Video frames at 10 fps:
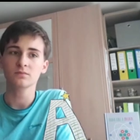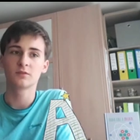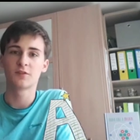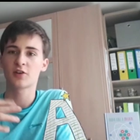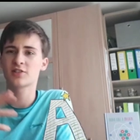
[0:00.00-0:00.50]

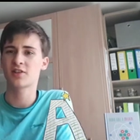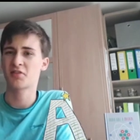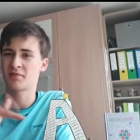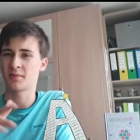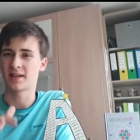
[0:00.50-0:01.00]
First
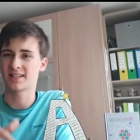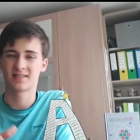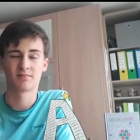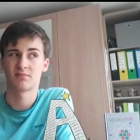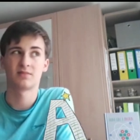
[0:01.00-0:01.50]
3 weeks,
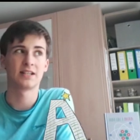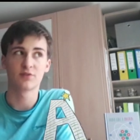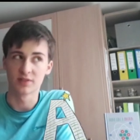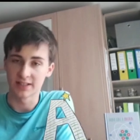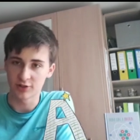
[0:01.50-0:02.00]
didn't
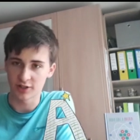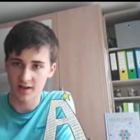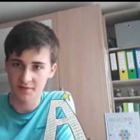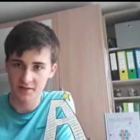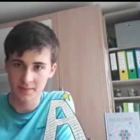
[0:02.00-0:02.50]
really do
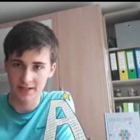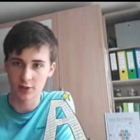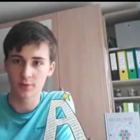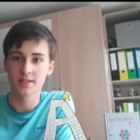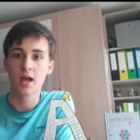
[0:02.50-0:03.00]
enough to make
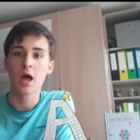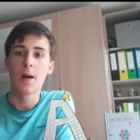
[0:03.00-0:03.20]
notes,